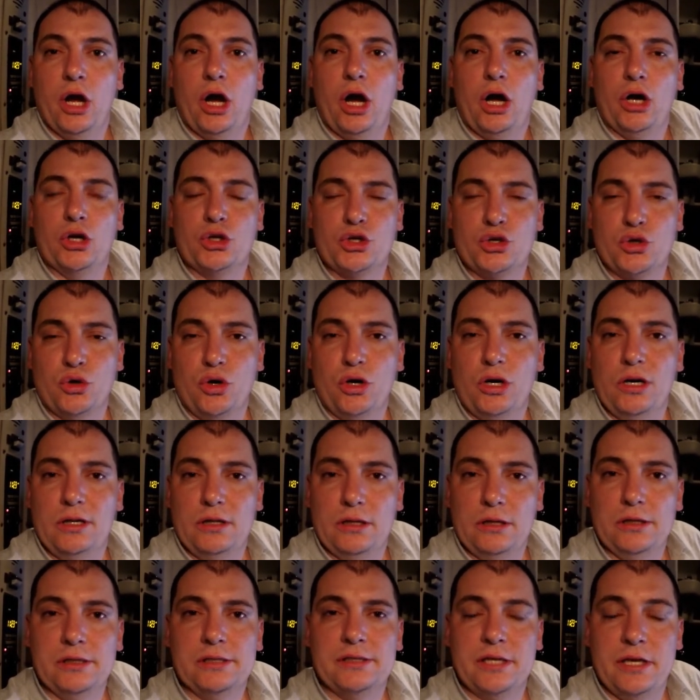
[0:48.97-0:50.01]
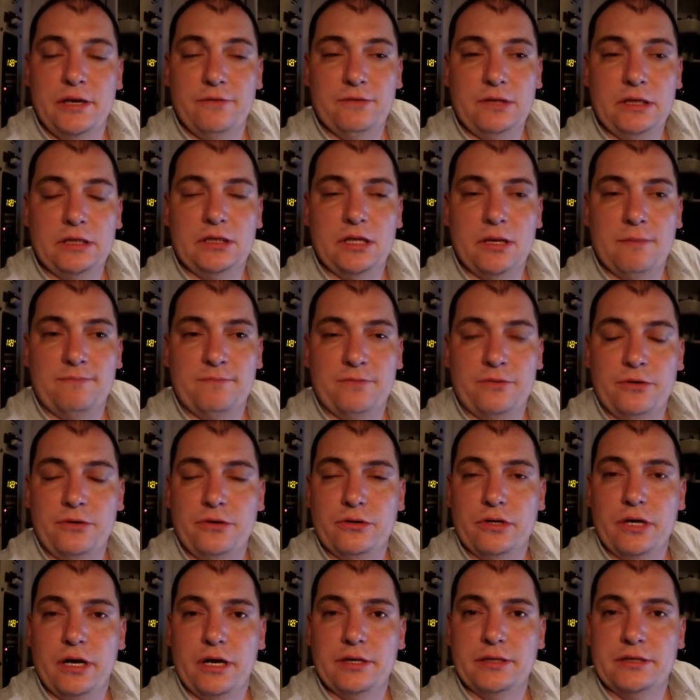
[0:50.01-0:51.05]
a short little safety tip for
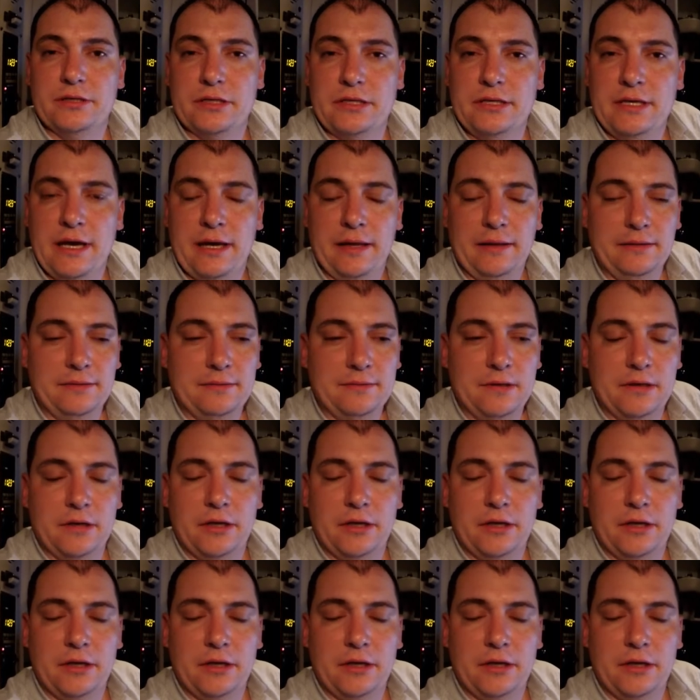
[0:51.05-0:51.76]
you guys again.